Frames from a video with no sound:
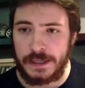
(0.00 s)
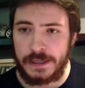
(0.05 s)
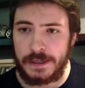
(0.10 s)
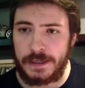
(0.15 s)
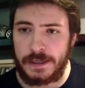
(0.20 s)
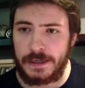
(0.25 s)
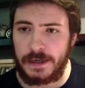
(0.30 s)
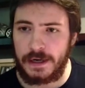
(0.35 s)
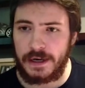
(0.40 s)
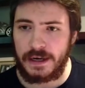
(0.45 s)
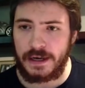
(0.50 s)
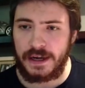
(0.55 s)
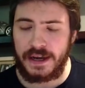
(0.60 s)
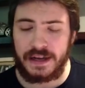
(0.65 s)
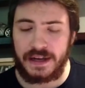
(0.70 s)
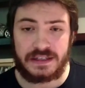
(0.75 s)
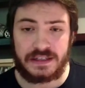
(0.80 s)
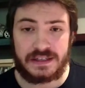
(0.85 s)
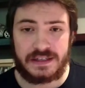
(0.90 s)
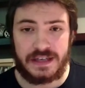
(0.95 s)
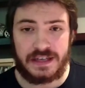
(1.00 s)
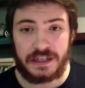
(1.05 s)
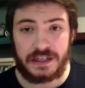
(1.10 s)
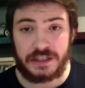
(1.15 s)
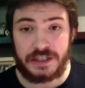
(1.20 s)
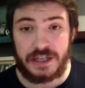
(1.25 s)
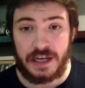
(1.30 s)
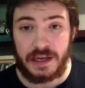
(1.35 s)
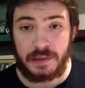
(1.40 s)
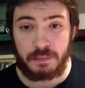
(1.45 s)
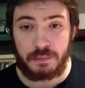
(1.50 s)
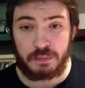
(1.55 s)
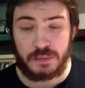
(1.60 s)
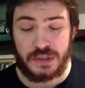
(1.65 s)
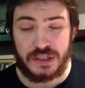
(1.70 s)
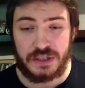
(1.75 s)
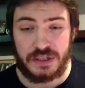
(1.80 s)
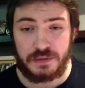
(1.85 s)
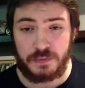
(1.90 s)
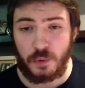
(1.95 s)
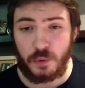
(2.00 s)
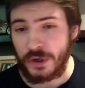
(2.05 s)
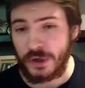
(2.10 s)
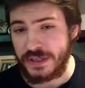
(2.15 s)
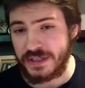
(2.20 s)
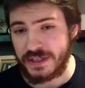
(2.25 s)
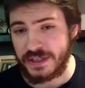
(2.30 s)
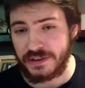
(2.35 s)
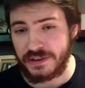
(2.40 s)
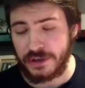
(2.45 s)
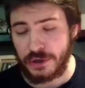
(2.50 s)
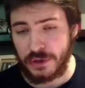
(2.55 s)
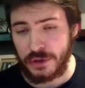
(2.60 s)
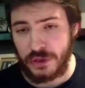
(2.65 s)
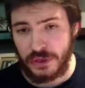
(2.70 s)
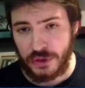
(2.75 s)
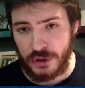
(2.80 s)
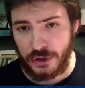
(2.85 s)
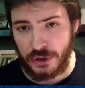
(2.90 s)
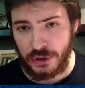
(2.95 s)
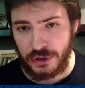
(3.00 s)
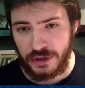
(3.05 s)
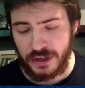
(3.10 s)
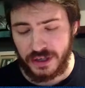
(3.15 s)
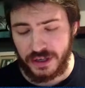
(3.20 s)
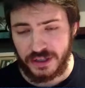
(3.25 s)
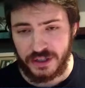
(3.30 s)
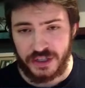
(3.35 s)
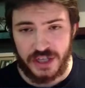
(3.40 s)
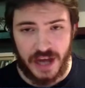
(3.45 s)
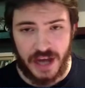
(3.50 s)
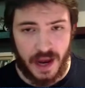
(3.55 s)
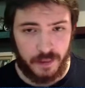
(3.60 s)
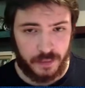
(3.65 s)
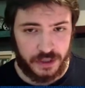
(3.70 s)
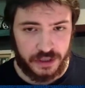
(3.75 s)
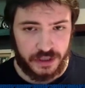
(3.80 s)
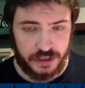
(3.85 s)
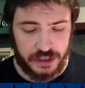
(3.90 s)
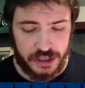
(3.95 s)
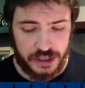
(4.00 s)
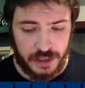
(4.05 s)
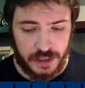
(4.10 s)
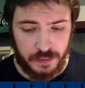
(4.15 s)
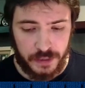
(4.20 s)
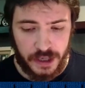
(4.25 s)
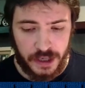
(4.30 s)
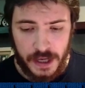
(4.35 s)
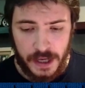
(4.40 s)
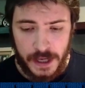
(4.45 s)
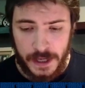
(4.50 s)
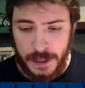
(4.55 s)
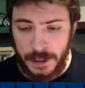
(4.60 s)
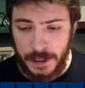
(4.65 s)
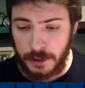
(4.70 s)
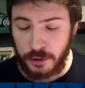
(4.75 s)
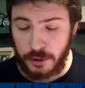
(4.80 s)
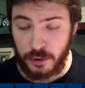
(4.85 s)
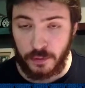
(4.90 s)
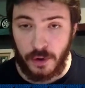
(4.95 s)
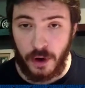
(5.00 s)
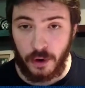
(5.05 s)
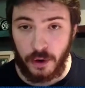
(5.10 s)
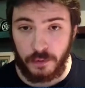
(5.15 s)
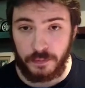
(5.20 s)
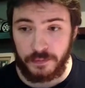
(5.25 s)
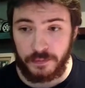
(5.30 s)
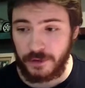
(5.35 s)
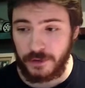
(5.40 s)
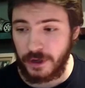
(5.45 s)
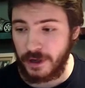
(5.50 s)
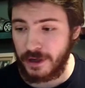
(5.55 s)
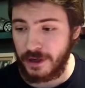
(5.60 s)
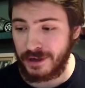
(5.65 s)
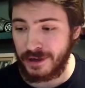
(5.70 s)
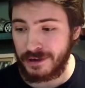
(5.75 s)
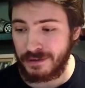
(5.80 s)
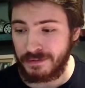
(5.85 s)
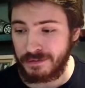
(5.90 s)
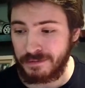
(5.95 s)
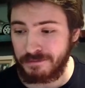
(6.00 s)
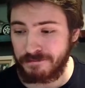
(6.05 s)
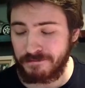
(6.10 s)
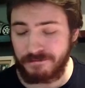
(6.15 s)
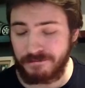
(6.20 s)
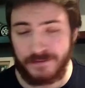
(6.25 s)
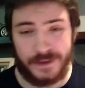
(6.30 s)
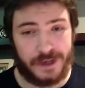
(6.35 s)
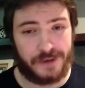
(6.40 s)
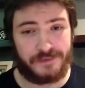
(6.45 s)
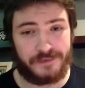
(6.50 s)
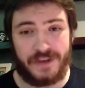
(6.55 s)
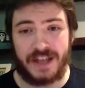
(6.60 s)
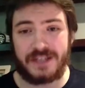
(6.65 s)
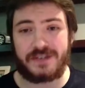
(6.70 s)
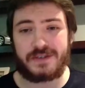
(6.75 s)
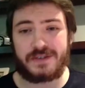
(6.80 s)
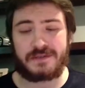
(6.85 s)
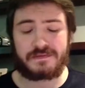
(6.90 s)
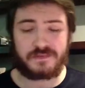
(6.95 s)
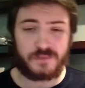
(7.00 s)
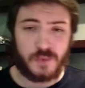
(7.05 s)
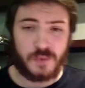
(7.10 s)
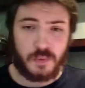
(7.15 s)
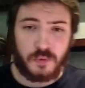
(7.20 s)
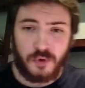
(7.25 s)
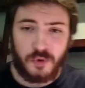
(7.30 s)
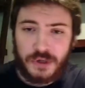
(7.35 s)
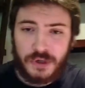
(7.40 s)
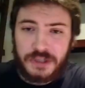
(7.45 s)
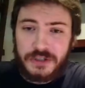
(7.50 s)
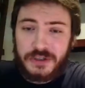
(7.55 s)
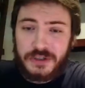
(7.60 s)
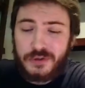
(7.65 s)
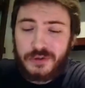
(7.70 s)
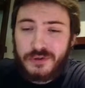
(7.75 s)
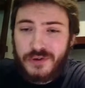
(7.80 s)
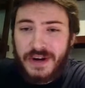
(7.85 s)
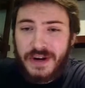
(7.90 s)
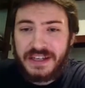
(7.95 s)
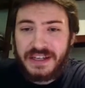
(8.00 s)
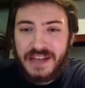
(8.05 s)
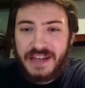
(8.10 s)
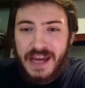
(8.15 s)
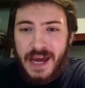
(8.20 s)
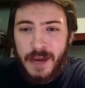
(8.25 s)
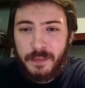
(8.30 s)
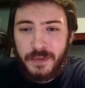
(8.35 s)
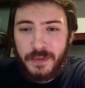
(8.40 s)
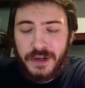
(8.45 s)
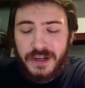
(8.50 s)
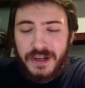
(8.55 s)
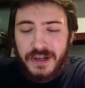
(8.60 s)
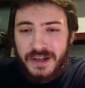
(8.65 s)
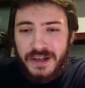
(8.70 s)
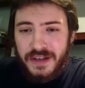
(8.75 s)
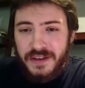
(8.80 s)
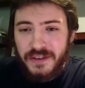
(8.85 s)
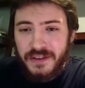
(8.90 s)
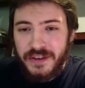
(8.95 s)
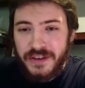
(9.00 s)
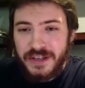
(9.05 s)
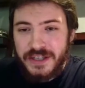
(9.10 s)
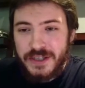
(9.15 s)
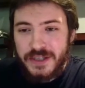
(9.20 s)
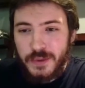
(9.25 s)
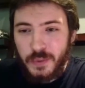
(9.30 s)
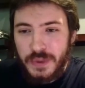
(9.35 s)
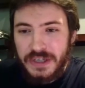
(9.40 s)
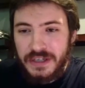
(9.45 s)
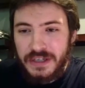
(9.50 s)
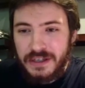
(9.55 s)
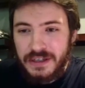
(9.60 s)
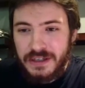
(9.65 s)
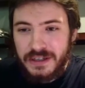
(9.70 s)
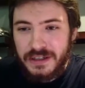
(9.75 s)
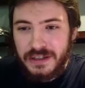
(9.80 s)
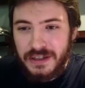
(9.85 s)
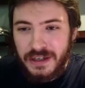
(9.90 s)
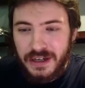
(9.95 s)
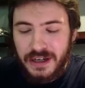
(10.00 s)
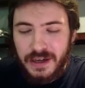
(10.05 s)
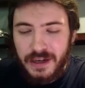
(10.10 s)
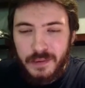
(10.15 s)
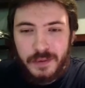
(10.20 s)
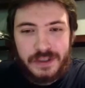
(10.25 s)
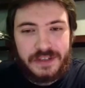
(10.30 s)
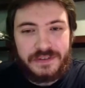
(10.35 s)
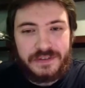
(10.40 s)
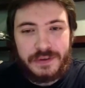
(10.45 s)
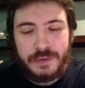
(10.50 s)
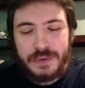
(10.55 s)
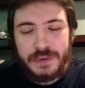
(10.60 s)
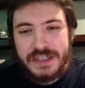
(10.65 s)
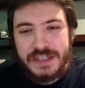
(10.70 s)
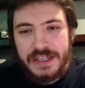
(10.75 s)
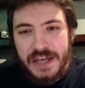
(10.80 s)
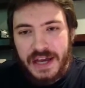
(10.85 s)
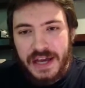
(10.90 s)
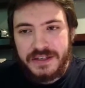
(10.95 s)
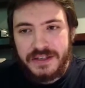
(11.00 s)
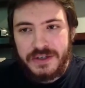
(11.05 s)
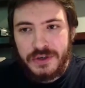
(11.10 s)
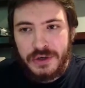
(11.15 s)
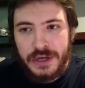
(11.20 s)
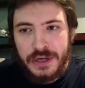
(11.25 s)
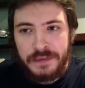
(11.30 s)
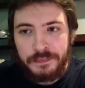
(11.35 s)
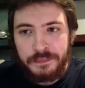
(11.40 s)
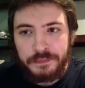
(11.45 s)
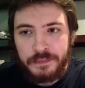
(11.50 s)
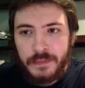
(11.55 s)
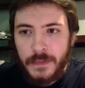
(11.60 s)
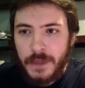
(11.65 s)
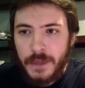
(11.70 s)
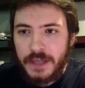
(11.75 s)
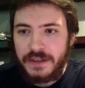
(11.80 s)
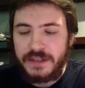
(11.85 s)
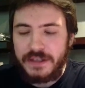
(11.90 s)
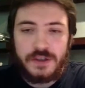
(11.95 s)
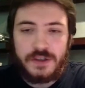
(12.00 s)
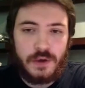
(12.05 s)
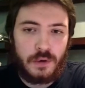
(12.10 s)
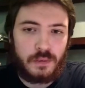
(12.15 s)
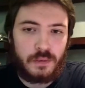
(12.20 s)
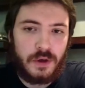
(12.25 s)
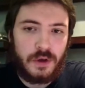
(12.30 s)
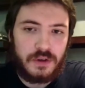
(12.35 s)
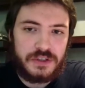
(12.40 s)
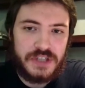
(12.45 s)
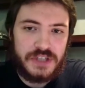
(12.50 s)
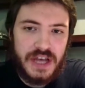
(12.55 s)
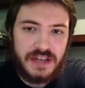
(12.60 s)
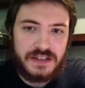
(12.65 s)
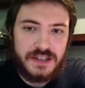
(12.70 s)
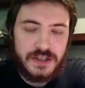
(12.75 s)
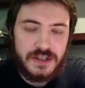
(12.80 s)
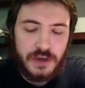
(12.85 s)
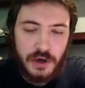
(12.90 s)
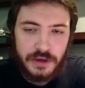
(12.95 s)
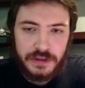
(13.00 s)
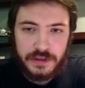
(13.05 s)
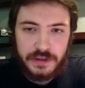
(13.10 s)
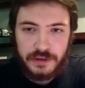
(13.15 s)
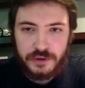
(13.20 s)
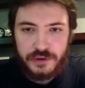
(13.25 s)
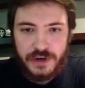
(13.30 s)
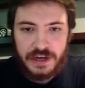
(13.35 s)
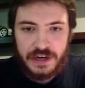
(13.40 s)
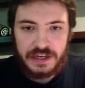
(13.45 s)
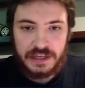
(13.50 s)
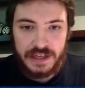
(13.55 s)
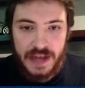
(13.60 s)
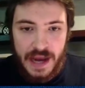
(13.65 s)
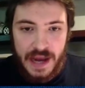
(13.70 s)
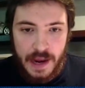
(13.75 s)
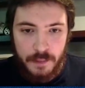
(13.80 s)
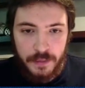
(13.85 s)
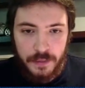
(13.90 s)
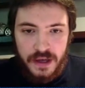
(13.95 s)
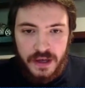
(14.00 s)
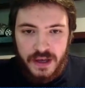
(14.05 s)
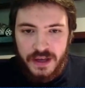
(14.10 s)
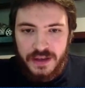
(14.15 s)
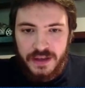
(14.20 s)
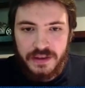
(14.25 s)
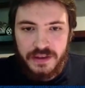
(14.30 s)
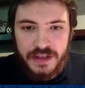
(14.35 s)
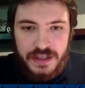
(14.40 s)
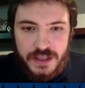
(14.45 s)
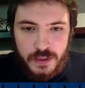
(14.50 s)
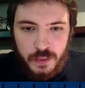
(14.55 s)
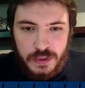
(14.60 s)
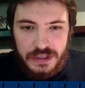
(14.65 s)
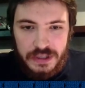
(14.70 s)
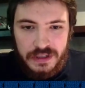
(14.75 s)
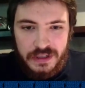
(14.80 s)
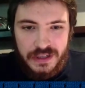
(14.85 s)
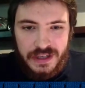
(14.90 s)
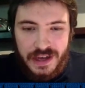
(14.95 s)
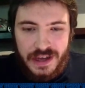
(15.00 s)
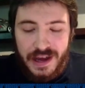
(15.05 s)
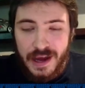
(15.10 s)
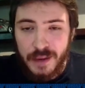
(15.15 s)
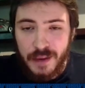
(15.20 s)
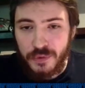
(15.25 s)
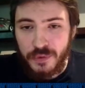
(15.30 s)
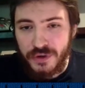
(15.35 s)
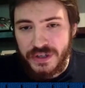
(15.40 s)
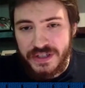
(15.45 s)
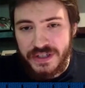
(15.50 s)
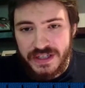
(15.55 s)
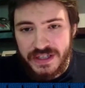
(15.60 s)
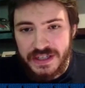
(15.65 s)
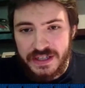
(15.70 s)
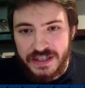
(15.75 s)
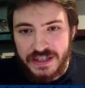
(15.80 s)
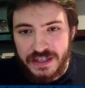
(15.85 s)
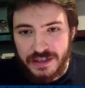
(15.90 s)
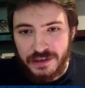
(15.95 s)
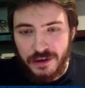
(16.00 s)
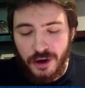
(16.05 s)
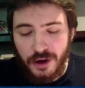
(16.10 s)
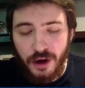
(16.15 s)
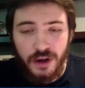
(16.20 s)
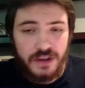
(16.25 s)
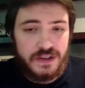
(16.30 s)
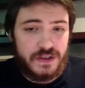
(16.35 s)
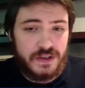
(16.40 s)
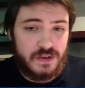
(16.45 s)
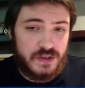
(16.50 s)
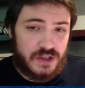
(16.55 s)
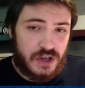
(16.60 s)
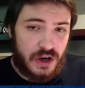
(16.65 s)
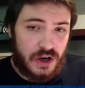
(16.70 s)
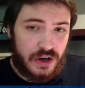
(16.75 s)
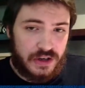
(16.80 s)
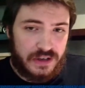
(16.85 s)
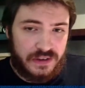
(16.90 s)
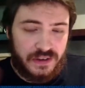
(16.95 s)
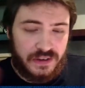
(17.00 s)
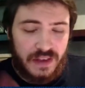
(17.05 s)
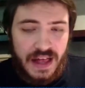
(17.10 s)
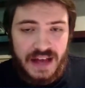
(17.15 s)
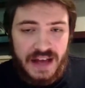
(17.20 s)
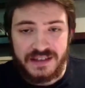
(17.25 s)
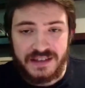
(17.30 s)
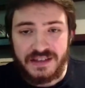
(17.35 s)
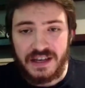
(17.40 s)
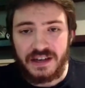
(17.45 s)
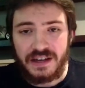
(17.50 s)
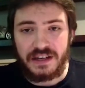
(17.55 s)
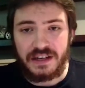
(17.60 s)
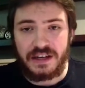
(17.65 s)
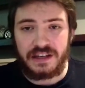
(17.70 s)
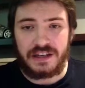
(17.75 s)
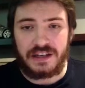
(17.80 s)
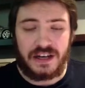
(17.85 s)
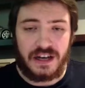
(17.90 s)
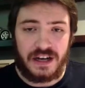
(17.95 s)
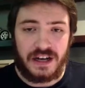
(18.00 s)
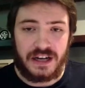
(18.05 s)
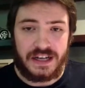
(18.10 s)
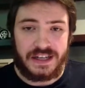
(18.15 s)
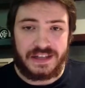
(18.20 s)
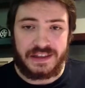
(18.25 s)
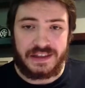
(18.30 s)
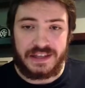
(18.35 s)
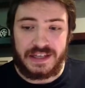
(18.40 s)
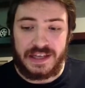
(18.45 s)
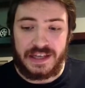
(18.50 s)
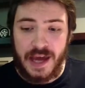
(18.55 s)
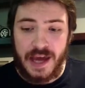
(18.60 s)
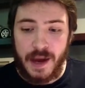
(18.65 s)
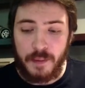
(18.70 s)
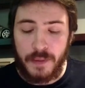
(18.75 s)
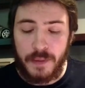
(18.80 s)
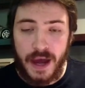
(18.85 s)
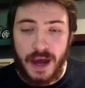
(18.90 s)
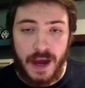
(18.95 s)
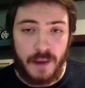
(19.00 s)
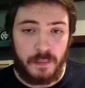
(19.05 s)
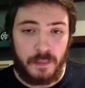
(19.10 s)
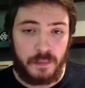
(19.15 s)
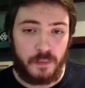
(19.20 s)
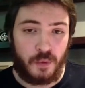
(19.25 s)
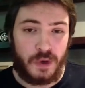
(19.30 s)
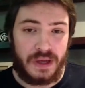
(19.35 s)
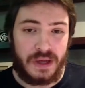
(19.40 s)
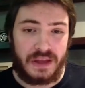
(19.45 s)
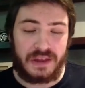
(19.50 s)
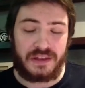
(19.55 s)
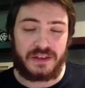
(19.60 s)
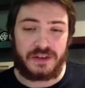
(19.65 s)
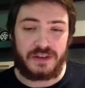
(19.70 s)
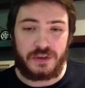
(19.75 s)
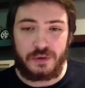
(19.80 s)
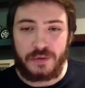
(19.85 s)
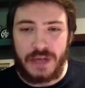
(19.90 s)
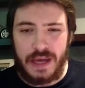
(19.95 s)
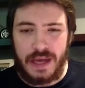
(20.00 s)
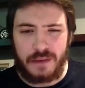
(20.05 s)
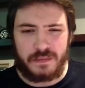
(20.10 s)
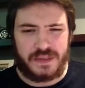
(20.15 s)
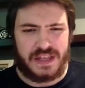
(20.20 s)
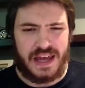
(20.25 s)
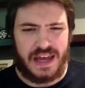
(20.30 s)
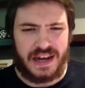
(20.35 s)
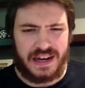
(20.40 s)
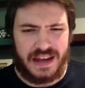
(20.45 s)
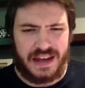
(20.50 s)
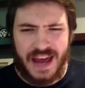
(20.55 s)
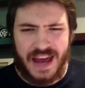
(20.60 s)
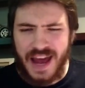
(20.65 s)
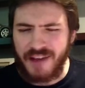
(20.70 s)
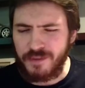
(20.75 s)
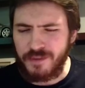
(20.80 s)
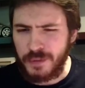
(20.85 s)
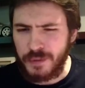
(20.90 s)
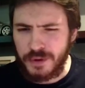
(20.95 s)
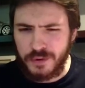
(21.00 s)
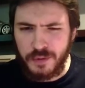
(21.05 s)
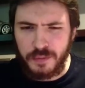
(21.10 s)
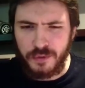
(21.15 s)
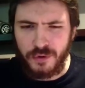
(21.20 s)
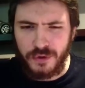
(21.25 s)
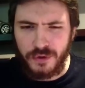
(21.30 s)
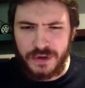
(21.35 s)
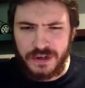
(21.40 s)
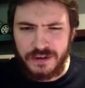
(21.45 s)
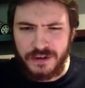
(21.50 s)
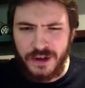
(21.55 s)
as St. James hoisted their third championship in a row. Their vets reported to training camp this week. I believe it was yesterday. The Stonewall Jets started their training camp this week, and preseason also started last Sunday in the with two games that haven't been reported